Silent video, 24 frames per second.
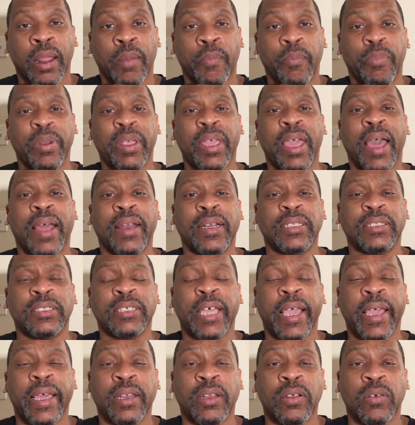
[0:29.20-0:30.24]
Breonna
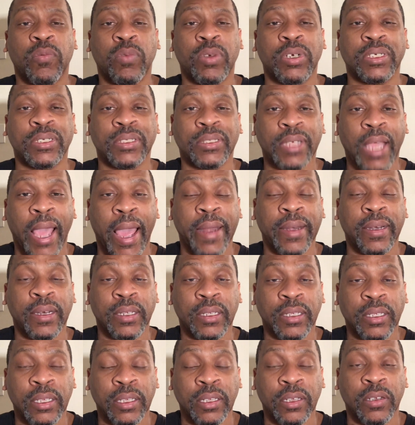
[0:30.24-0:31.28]
Taylor was shot and
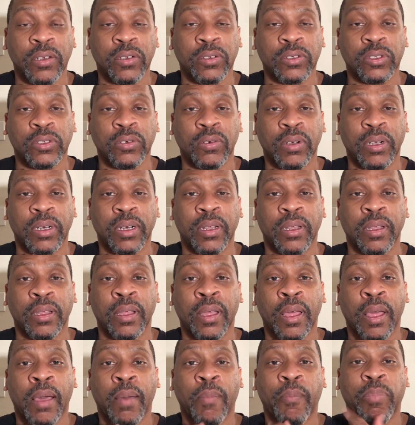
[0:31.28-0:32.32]
killed during a
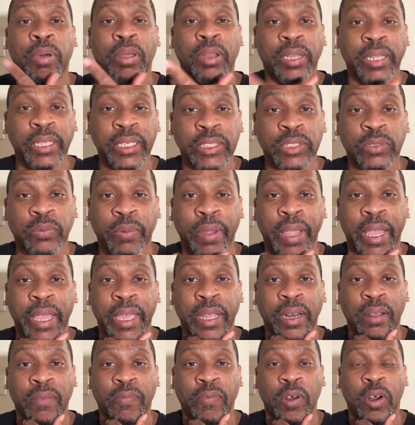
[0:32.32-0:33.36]
police raid
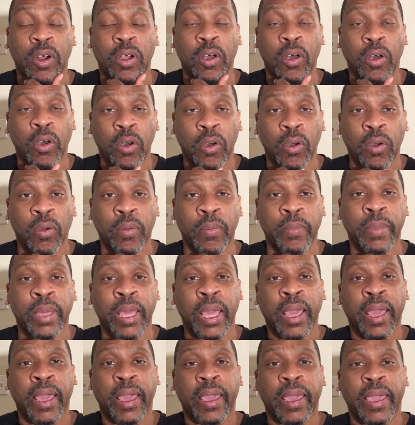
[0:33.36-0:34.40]
of her home
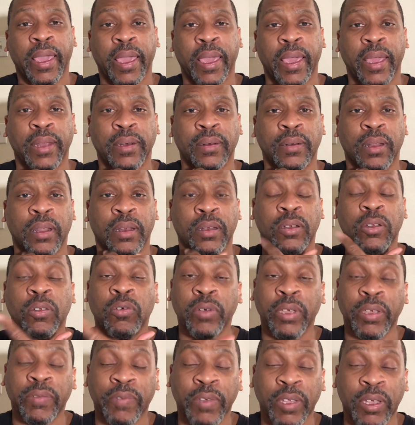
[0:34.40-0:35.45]
in
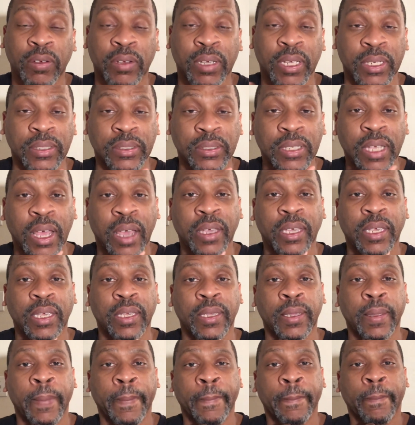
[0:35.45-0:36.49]
Louisville,
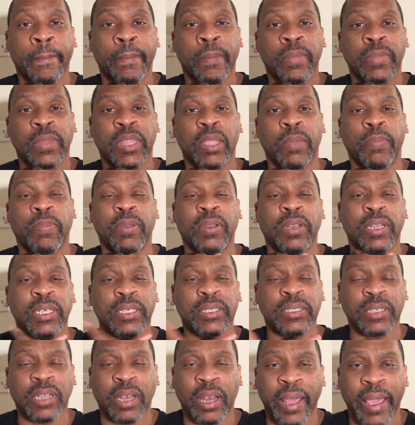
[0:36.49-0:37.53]
Kentucky. The police
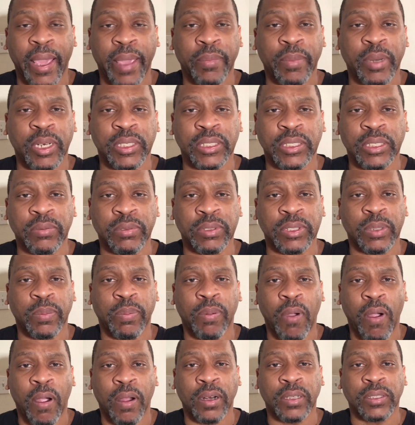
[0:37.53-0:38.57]
claimed that she was a
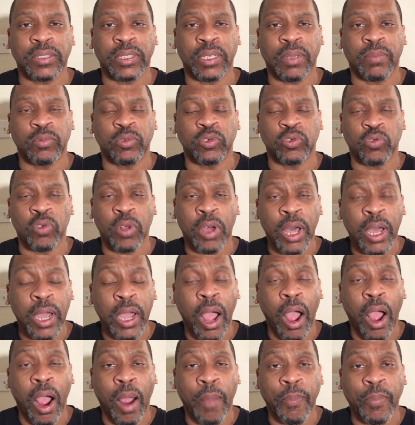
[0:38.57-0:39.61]
part of some drug
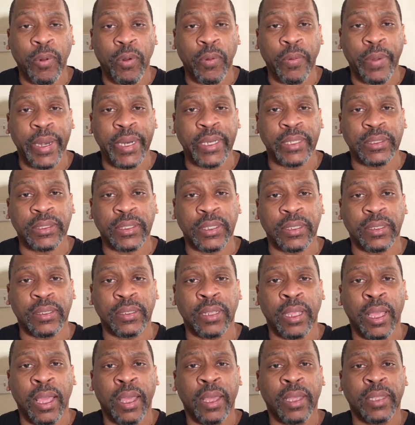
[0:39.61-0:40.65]
operation.
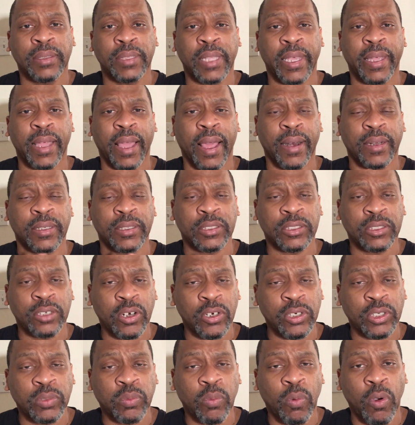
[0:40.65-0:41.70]
They got a
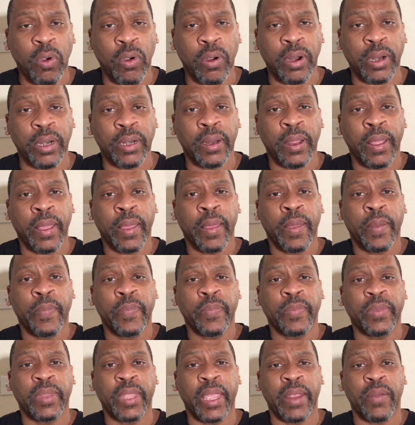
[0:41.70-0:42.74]
search warrant.
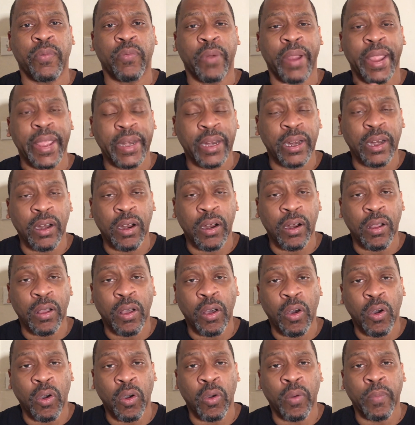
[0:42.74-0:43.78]
They raided her
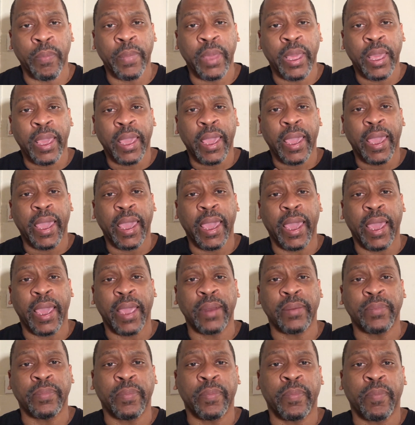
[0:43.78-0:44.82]
home. And